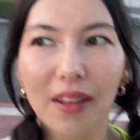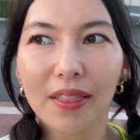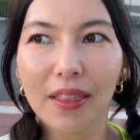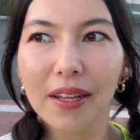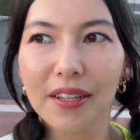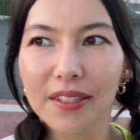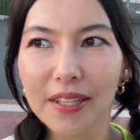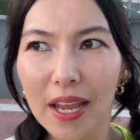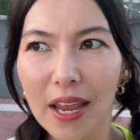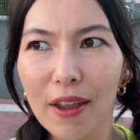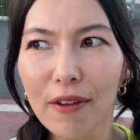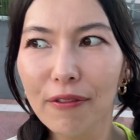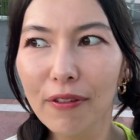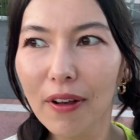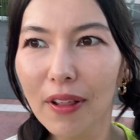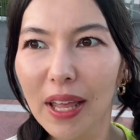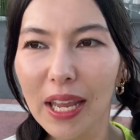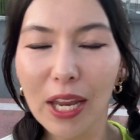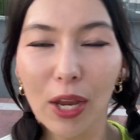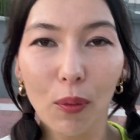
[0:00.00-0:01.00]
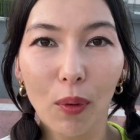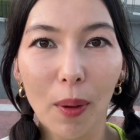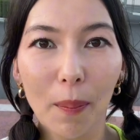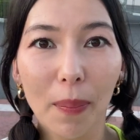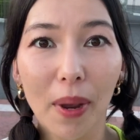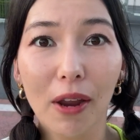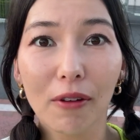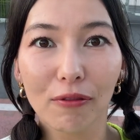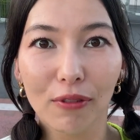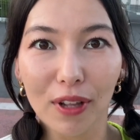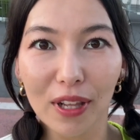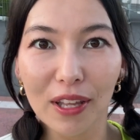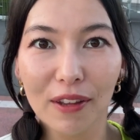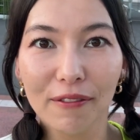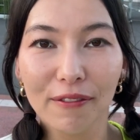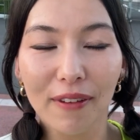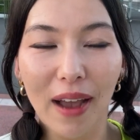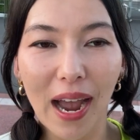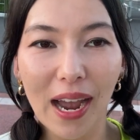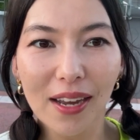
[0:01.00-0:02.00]
the day felt like it went by really
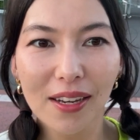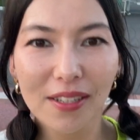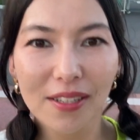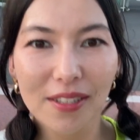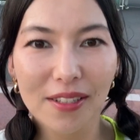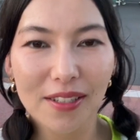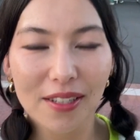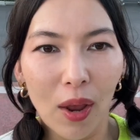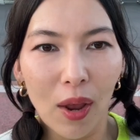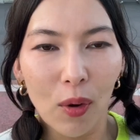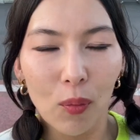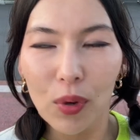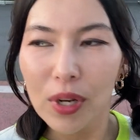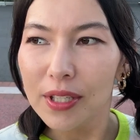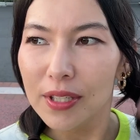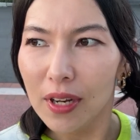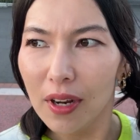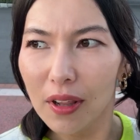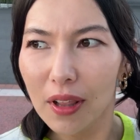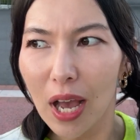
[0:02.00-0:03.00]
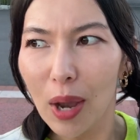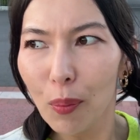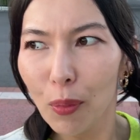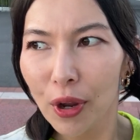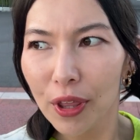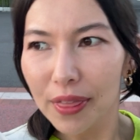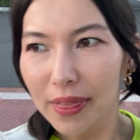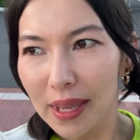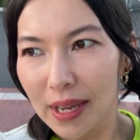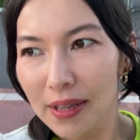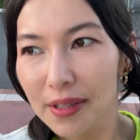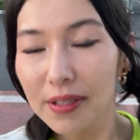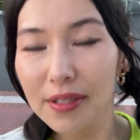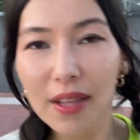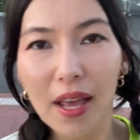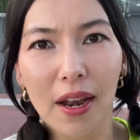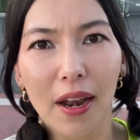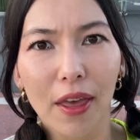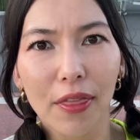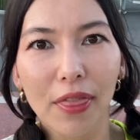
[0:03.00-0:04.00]
fast, and we did a lot more things
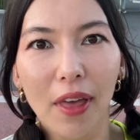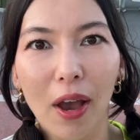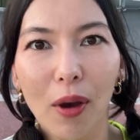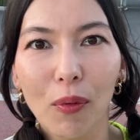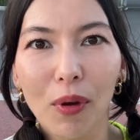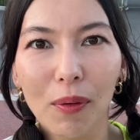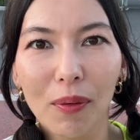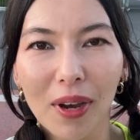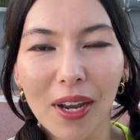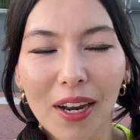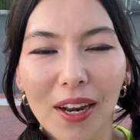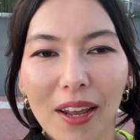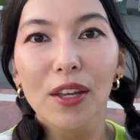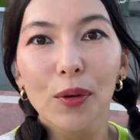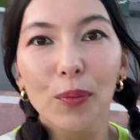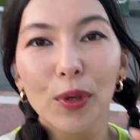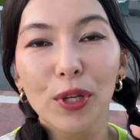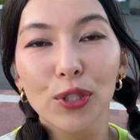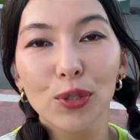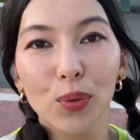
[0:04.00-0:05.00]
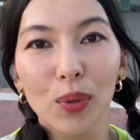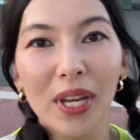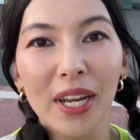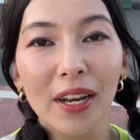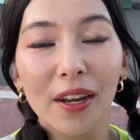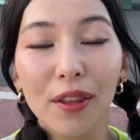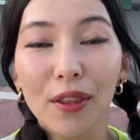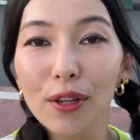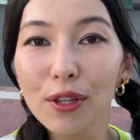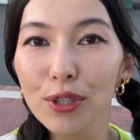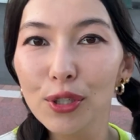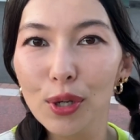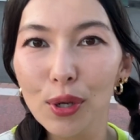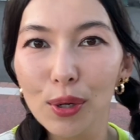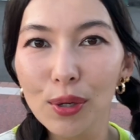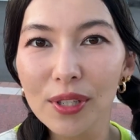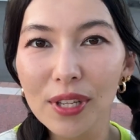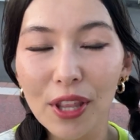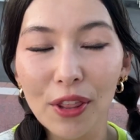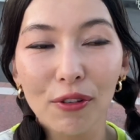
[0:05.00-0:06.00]
than I thought we would. Between the
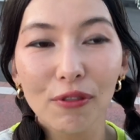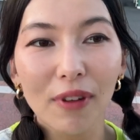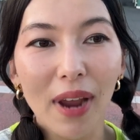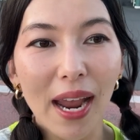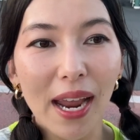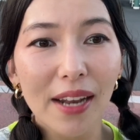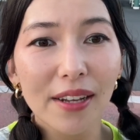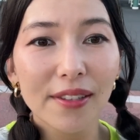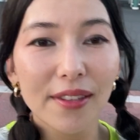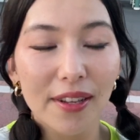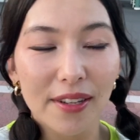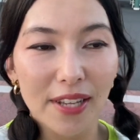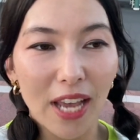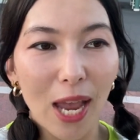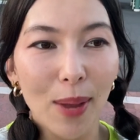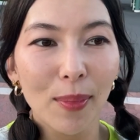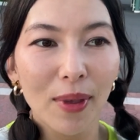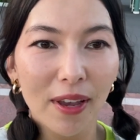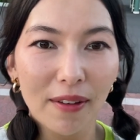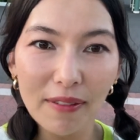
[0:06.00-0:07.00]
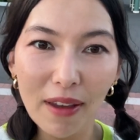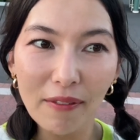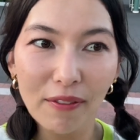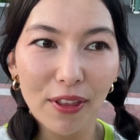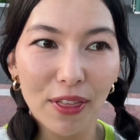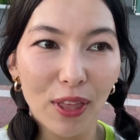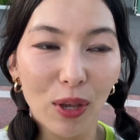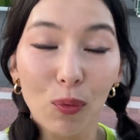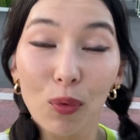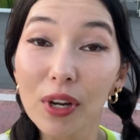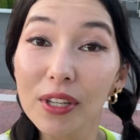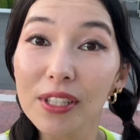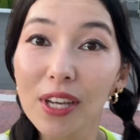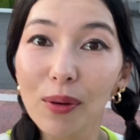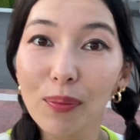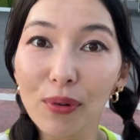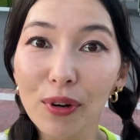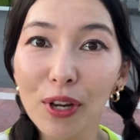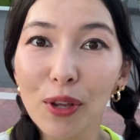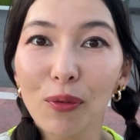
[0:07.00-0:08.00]
shows and the rides, the timing of everything worked
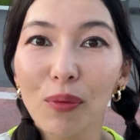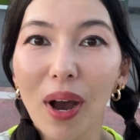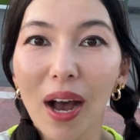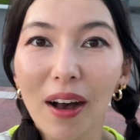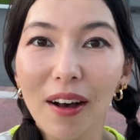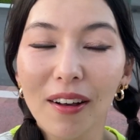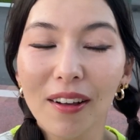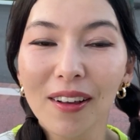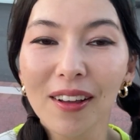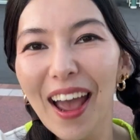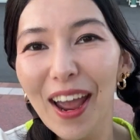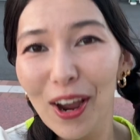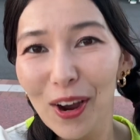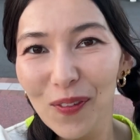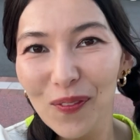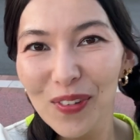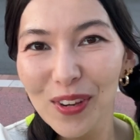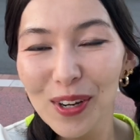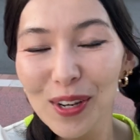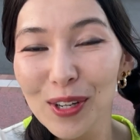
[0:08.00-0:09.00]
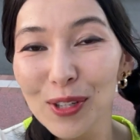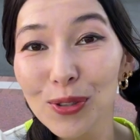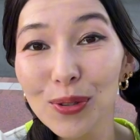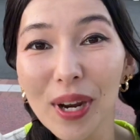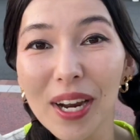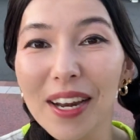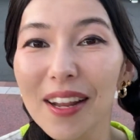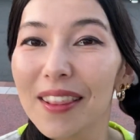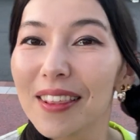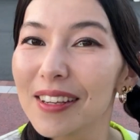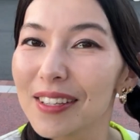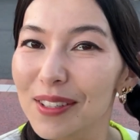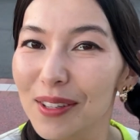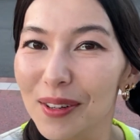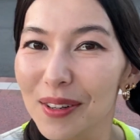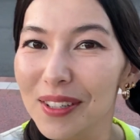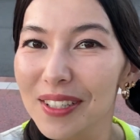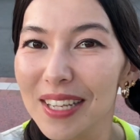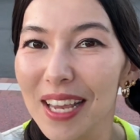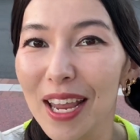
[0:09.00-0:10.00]
out pretty well. I hope you enjoyed this
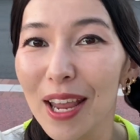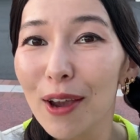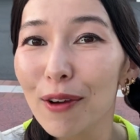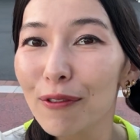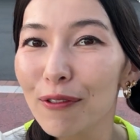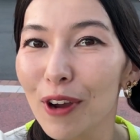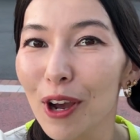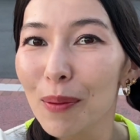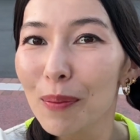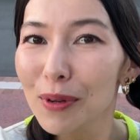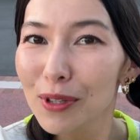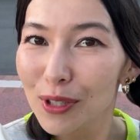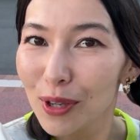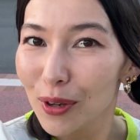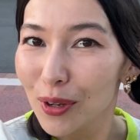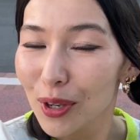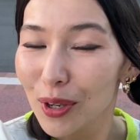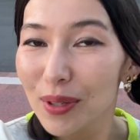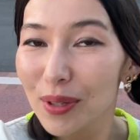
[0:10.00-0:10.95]
little day from Tokyo